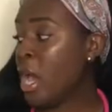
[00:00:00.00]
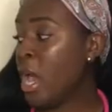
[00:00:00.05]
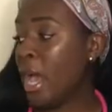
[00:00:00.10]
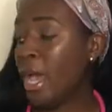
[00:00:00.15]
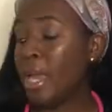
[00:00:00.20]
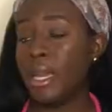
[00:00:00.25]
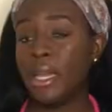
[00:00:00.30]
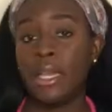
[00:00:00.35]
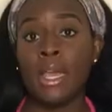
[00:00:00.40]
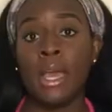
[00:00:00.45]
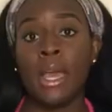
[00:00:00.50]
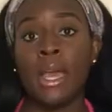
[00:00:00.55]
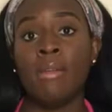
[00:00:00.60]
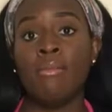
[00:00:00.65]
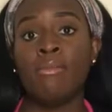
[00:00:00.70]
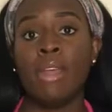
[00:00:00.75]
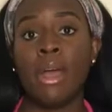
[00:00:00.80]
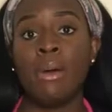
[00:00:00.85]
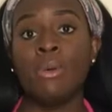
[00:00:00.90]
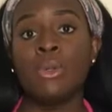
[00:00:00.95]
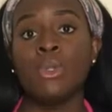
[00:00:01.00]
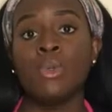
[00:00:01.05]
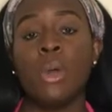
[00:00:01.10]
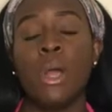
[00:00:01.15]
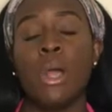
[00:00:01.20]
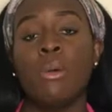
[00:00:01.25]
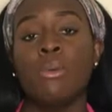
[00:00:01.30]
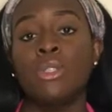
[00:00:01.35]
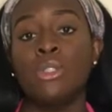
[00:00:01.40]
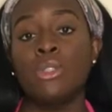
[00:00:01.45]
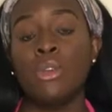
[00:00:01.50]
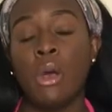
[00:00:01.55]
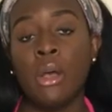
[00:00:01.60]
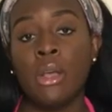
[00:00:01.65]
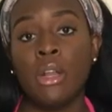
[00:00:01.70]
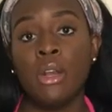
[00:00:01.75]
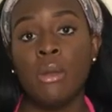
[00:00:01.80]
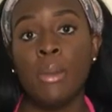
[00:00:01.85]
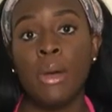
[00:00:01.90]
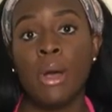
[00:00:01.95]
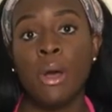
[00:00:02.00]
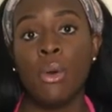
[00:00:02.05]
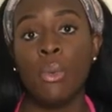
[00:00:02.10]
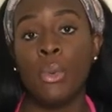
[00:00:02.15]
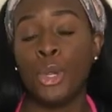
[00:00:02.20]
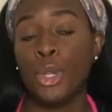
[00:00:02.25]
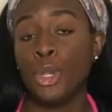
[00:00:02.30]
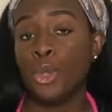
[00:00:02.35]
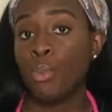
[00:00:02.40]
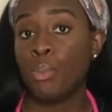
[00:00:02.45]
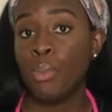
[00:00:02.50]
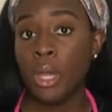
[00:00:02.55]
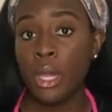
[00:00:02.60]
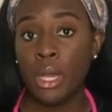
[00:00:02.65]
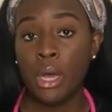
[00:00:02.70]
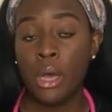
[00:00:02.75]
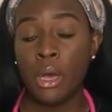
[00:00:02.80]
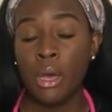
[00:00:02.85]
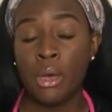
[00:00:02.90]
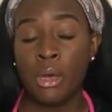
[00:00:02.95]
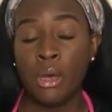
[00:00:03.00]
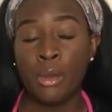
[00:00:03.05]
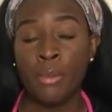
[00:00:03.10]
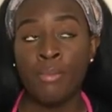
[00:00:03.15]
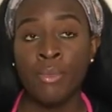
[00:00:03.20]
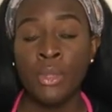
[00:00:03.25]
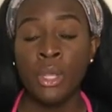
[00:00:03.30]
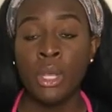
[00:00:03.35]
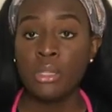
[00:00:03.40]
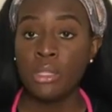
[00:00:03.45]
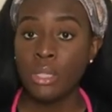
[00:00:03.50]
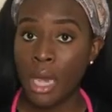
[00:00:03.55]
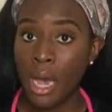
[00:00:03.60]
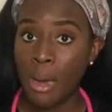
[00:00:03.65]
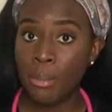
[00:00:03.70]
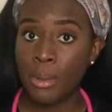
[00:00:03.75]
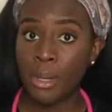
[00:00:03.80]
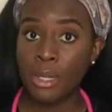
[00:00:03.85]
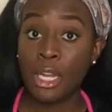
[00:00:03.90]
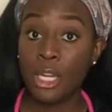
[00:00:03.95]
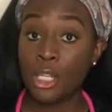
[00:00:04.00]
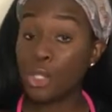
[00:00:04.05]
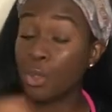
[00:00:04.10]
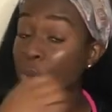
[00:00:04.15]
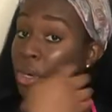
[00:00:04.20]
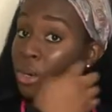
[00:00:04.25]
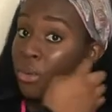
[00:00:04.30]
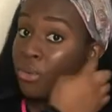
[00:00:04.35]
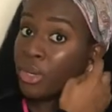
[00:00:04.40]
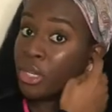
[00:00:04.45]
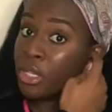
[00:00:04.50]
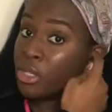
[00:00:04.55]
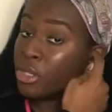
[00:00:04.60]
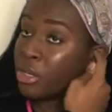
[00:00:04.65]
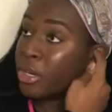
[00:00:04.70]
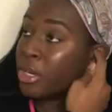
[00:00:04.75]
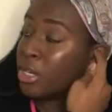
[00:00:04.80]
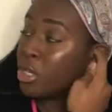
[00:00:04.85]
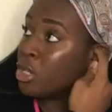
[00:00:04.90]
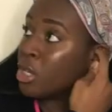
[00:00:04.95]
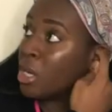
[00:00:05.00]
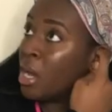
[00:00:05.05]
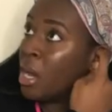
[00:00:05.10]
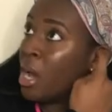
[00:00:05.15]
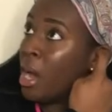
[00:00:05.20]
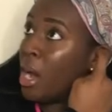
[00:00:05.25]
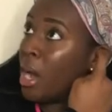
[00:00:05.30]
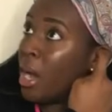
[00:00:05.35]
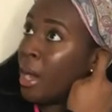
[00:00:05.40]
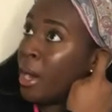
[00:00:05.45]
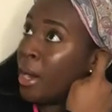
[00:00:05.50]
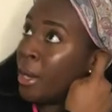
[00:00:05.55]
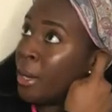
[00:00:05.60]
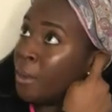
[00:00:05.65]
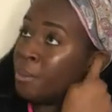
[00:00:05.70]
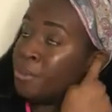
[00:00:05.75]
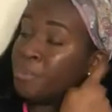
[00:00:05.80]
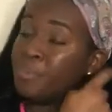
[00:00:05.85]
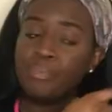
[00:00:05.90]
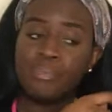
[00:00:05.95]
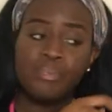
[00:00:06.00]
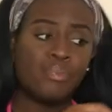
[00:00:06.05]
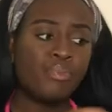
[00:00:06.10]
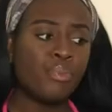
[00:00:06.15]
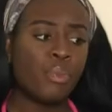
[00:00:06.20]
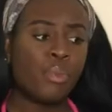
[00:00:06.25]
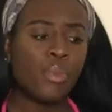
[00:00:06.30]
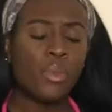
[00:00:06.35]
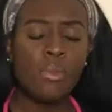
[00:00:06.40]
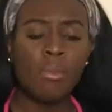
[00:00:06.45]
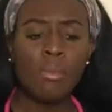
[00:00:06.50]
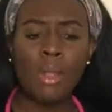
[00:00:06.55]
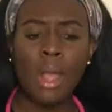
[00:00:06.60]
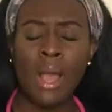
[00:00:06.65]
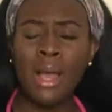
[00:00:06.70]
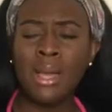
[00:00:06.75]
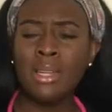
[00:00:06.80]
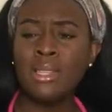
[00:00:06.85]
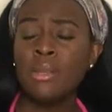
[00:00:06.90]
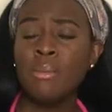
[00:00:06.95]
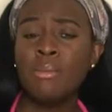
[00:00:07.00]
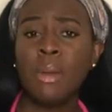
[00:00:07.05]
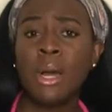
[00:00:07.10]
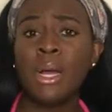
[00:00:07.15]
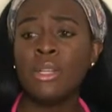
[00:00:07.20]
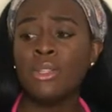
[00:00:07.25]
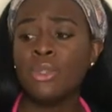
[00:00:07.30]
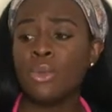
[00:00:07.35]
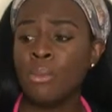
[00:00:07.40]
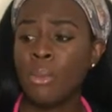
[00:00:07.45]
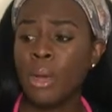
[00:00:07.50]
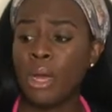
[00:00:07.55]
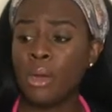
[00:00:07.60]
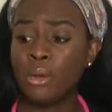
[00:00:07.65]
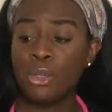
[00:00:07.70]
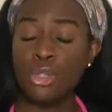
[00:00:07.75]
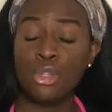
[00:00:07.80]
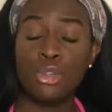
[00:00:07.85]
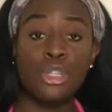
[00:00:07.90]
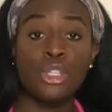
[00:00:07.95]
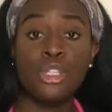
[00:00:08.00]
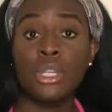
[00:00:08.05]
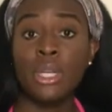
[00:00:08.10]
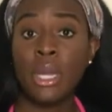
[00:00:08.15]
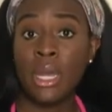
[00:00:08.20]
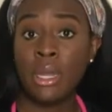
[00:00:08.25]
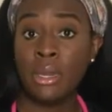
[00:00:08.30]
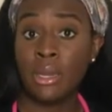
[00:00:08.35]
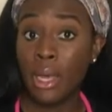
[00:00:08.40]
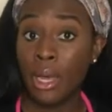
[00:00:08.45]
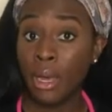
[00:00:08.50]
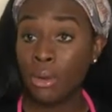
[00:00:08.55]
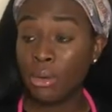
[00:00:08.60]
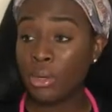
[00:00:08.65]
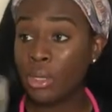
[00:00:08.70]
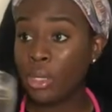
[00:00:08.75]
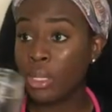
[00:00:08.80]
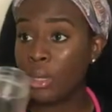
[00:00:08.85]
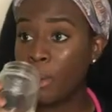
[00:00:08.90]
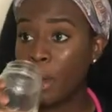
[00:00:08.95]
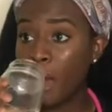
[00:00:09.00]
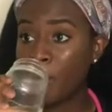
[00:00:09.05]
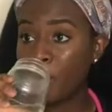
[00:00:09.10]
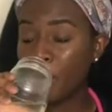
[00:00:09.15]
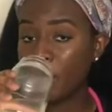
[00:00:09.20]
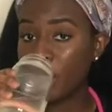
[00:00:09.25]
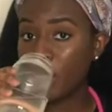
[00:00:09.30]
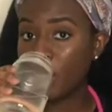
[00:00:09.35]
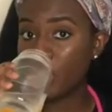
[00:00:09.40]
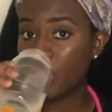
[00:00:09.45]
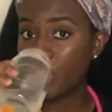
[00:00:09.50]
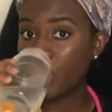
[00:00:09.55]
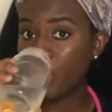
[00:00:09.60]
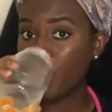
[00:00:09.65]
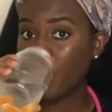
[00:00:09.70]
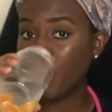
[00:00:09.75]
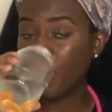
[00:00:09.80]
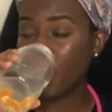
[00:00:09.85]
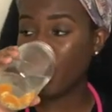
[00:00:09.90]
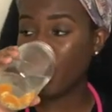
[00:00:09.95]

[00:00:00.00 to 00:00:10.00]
And again, that was where I was talking about where you pick a topic that you want to research. I did mine on malnutrition and the elderly population.